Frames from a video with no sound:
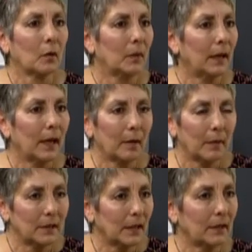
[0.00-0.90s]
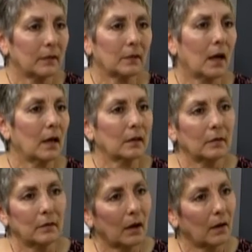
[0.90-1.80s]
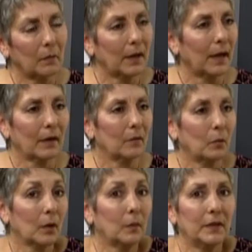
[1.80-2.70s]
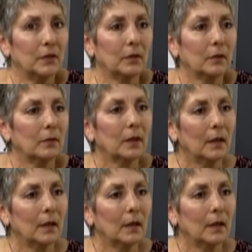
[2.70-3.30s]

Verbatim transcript: We can't maintain the lawn, and we ha- what do we do? Yeah.